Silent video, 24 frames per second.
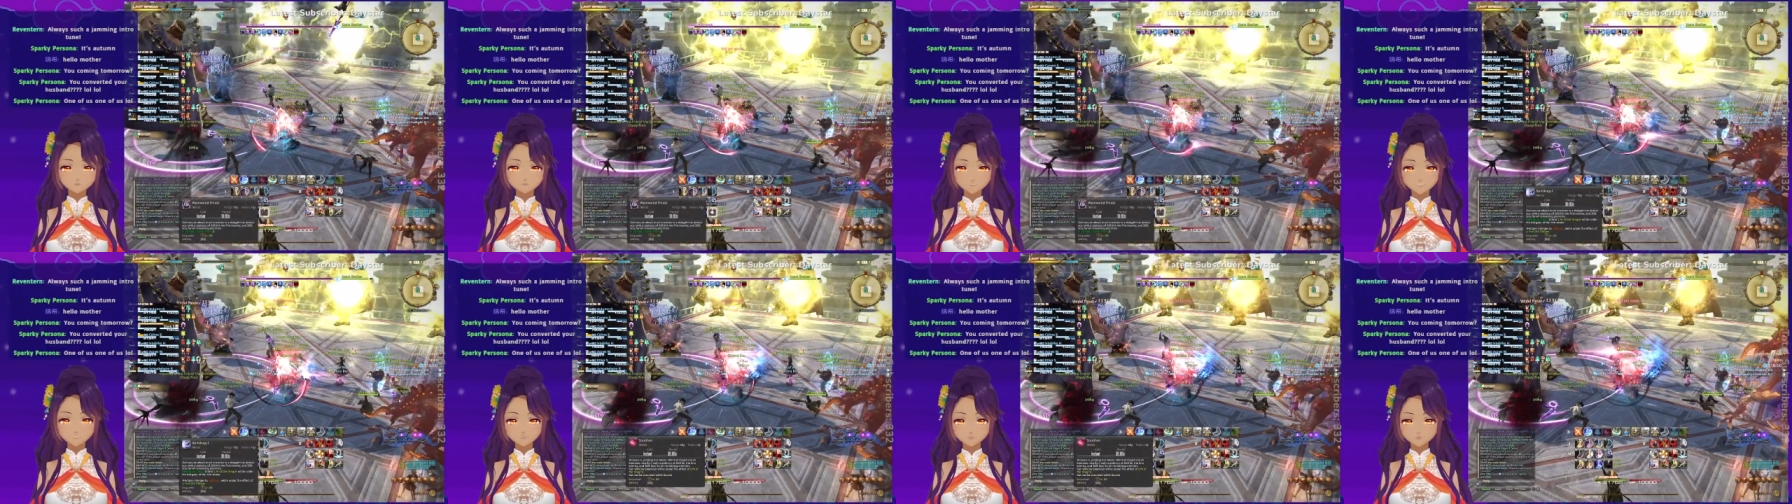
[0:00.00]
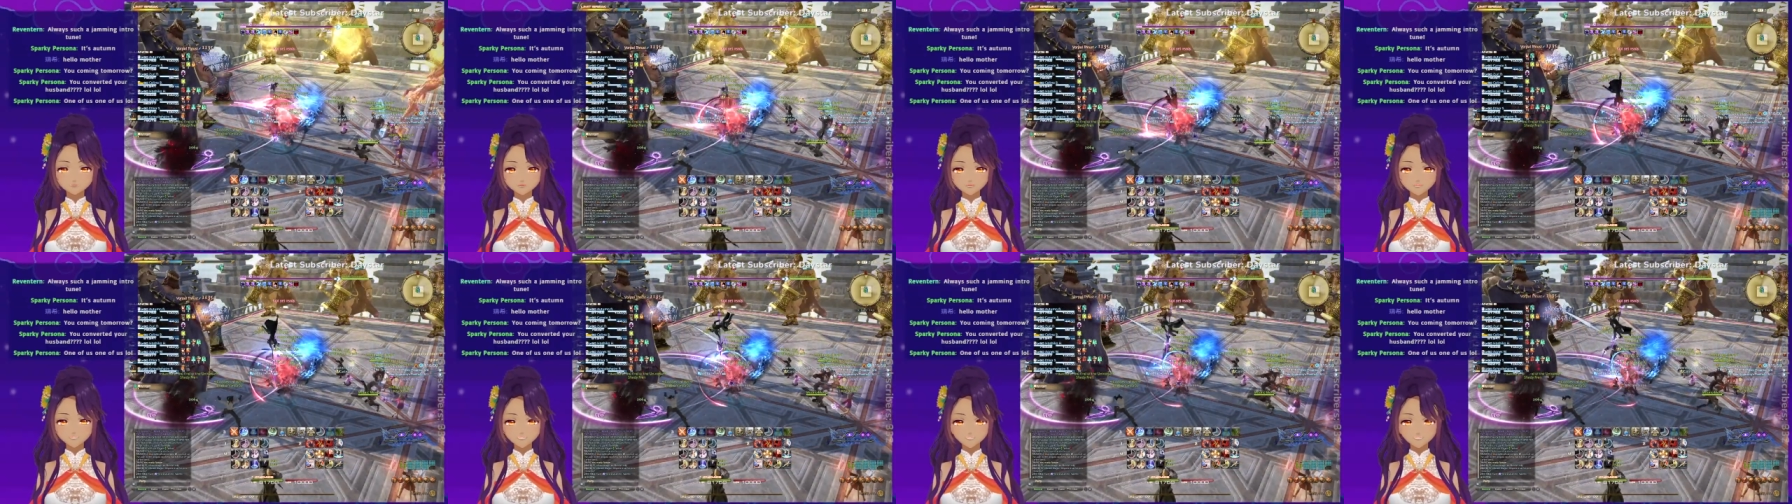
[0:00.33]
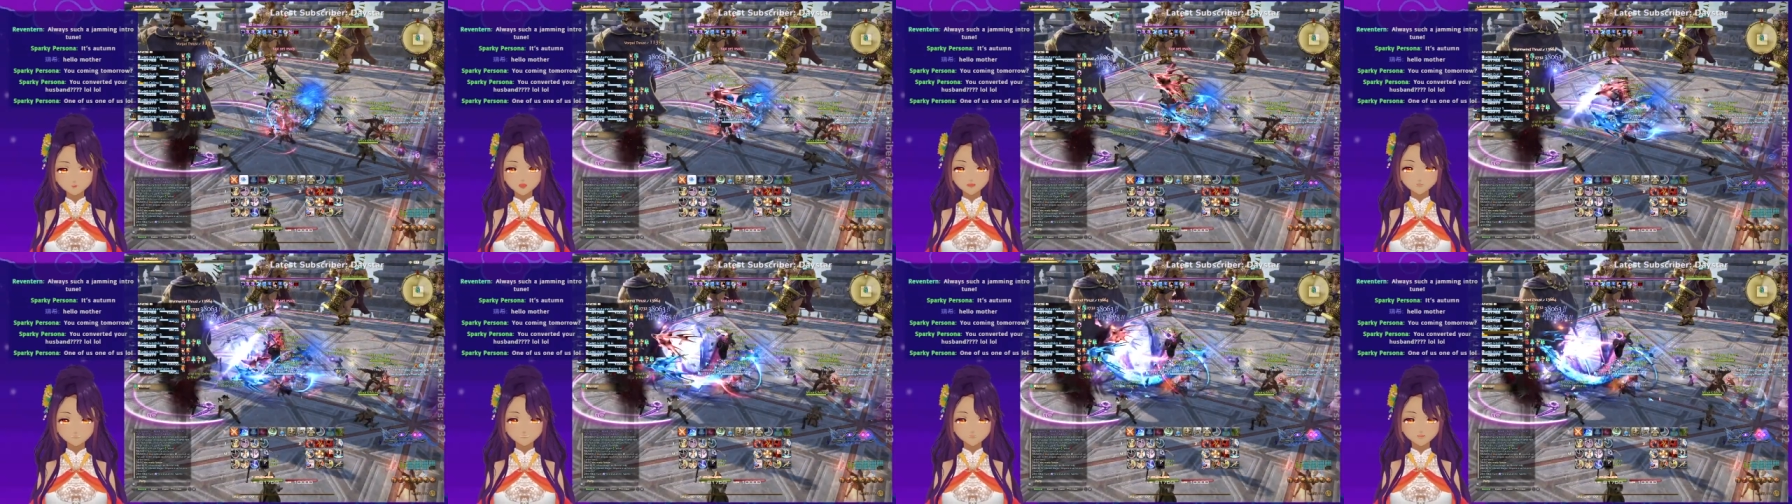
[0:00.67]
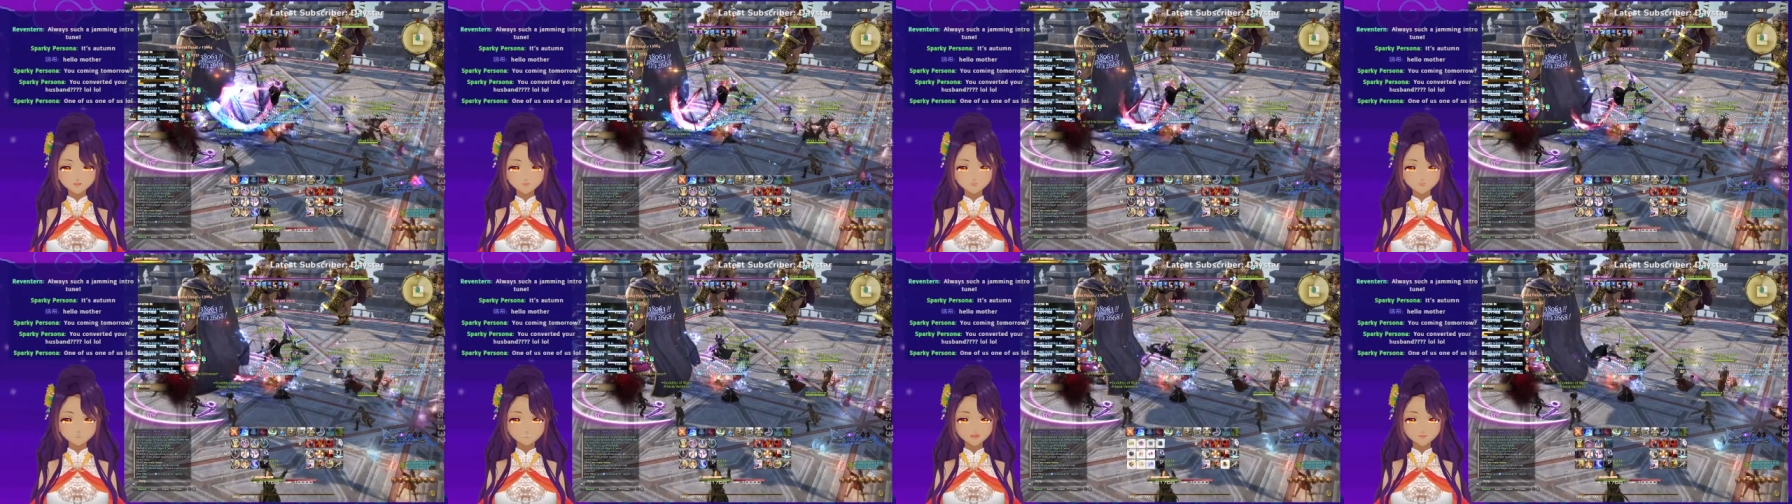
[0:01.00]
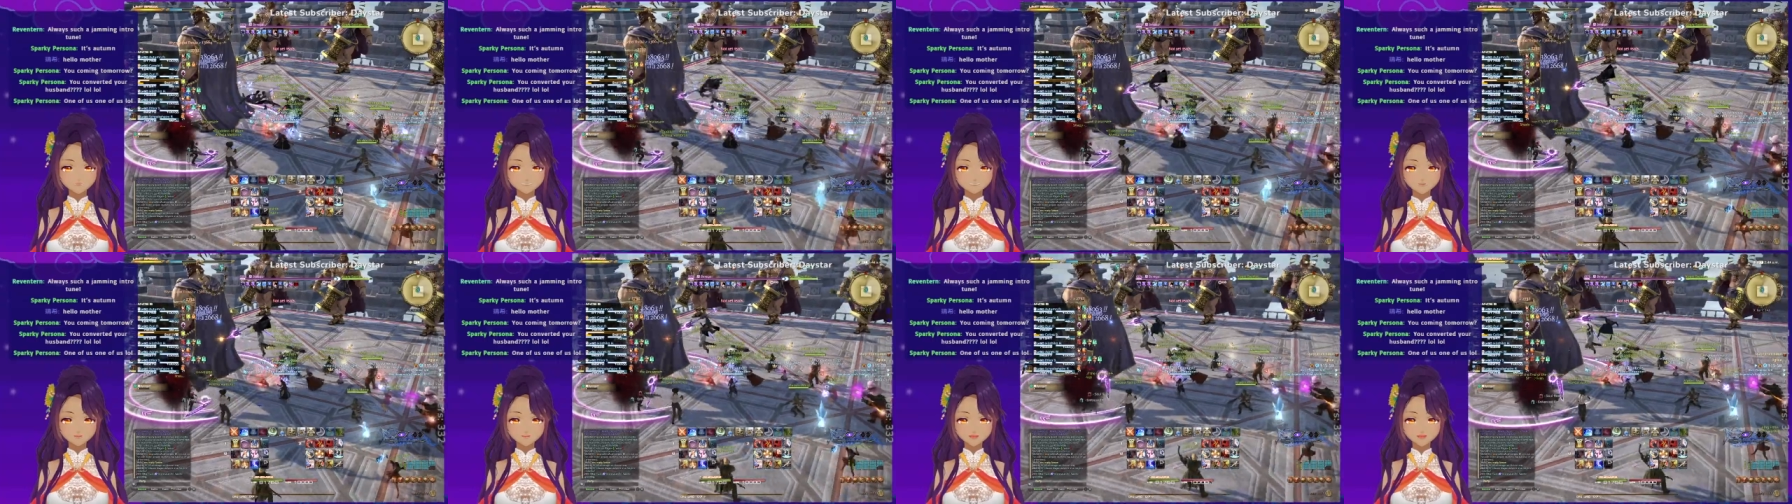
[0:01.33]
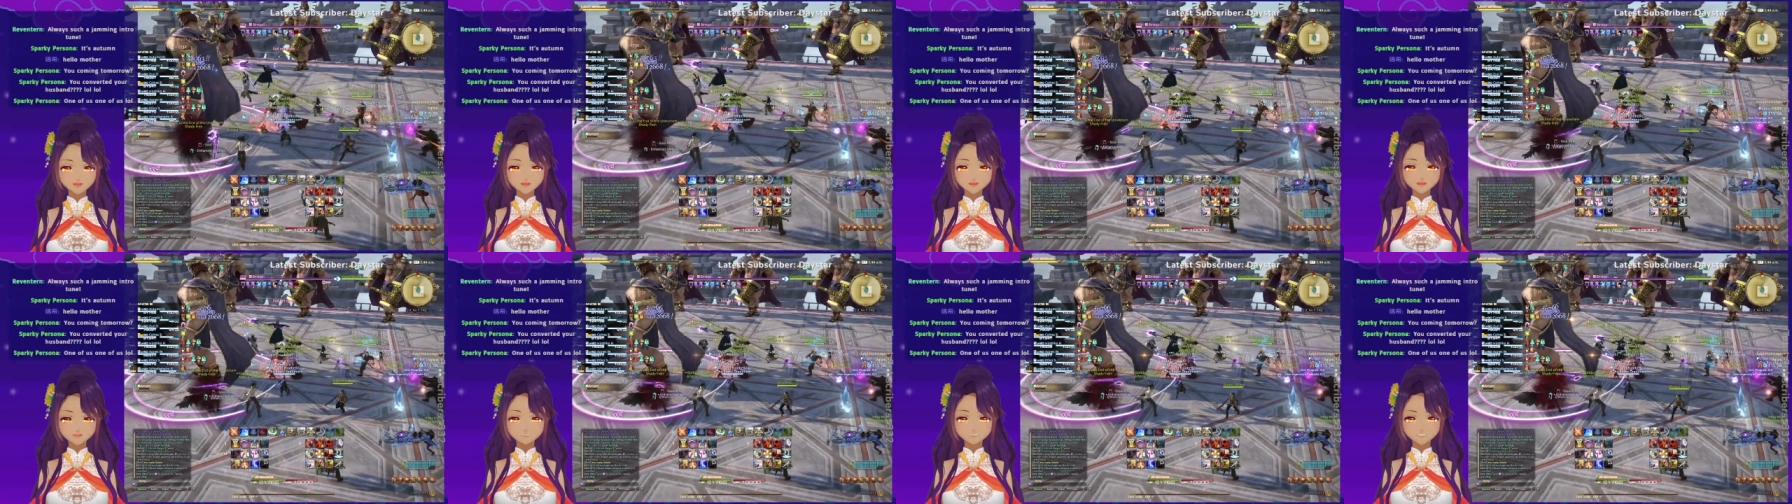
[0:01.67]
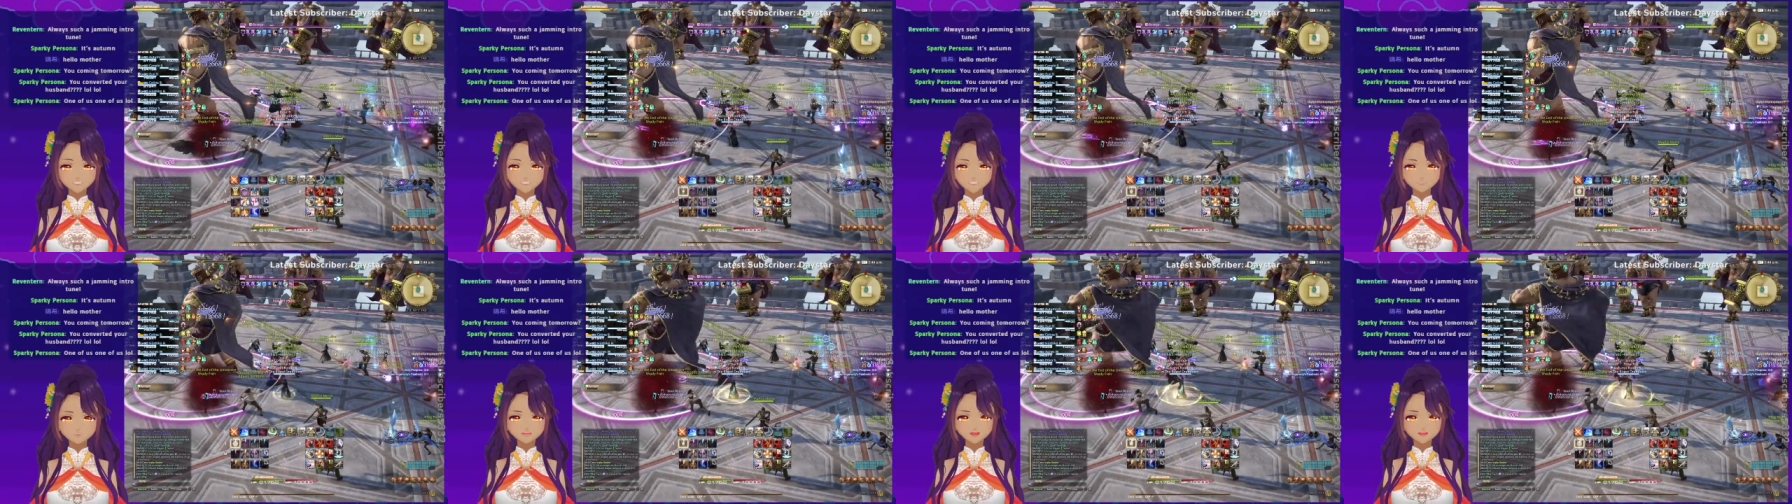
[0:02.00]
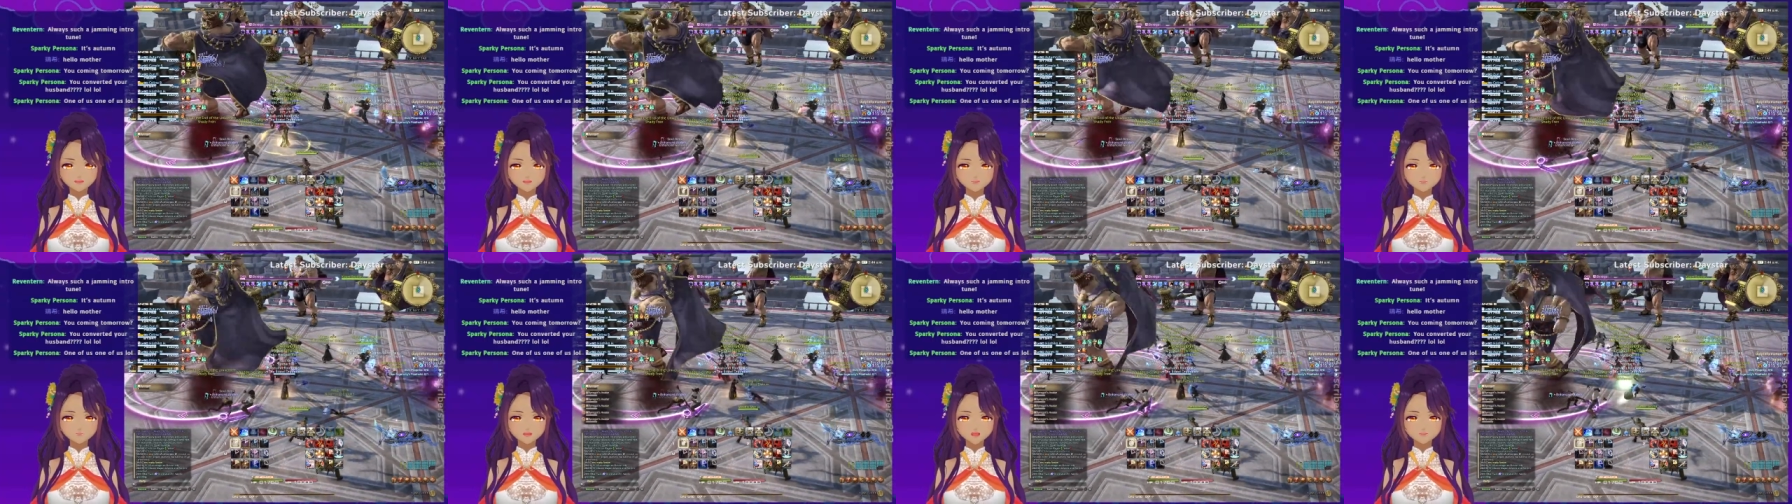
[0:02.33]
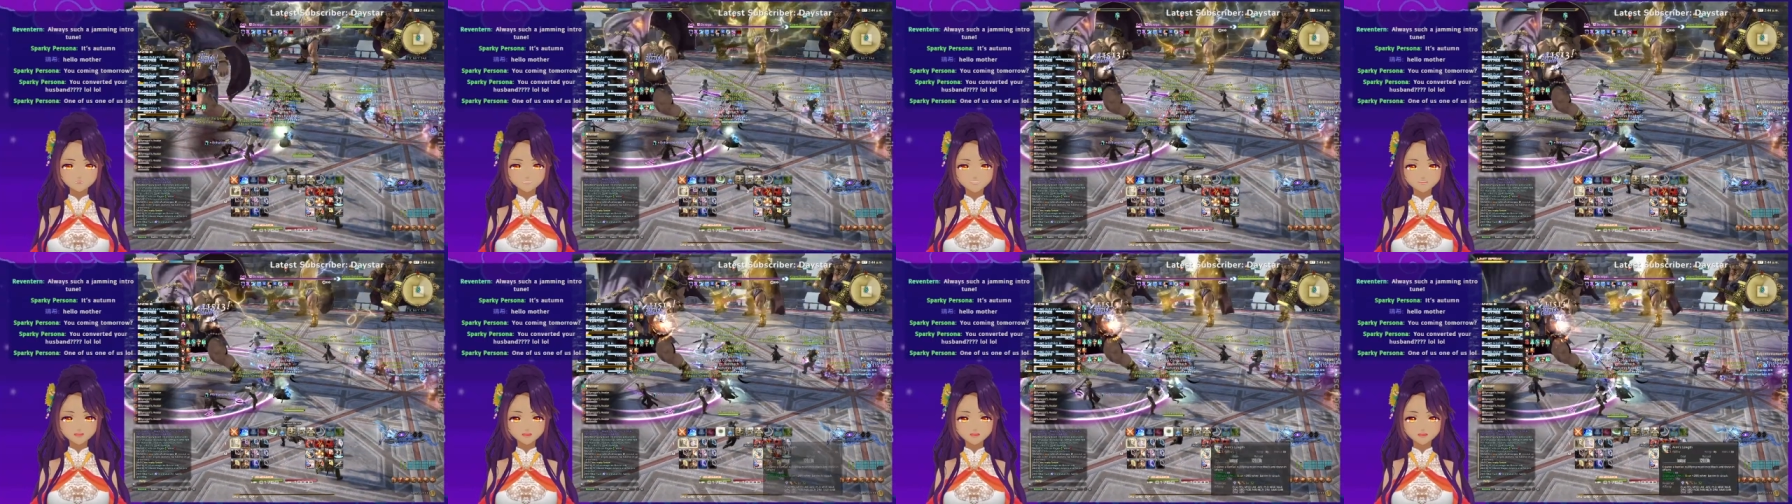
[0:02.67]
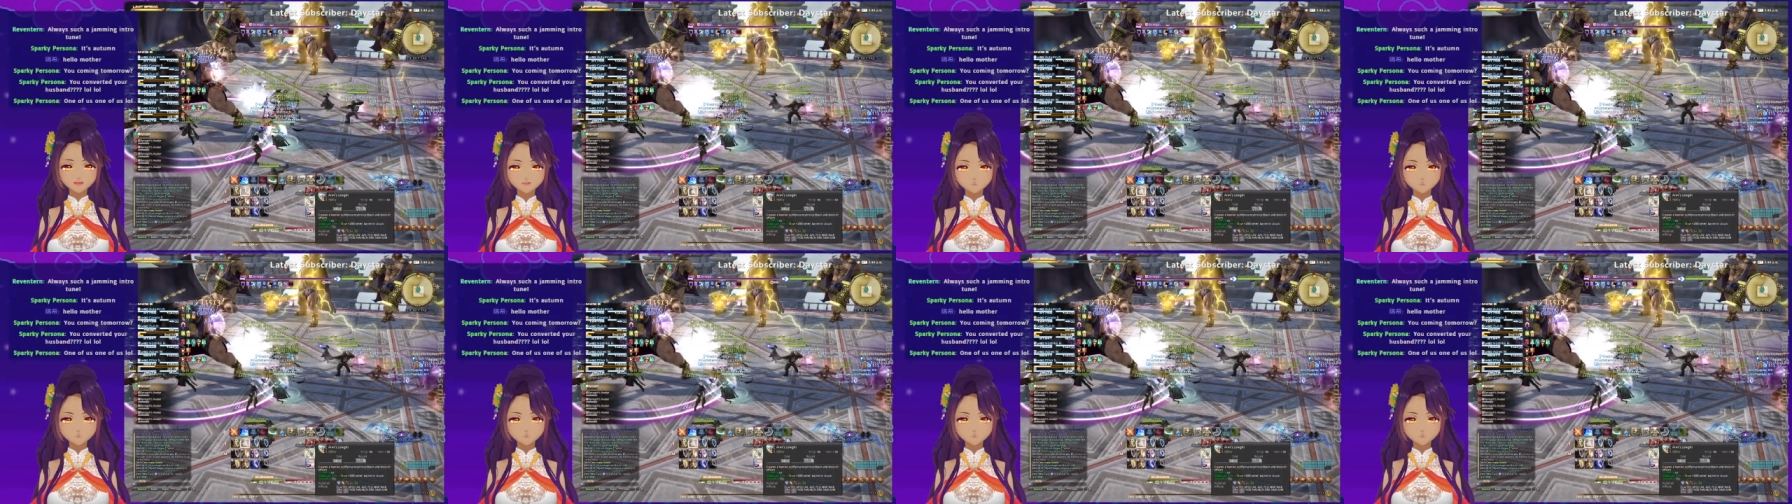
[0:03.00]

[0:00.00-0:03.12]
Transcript: and it was interesting, strange but interesting.